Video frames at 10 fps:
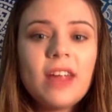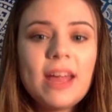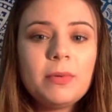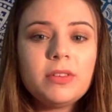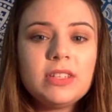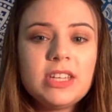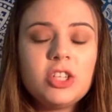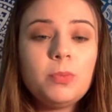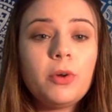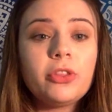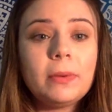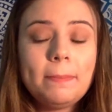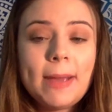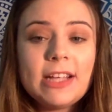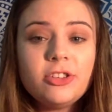able to teach both their
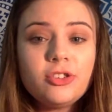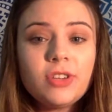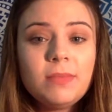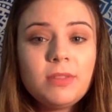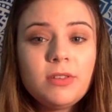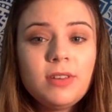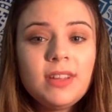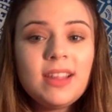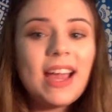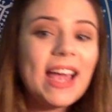mainstream students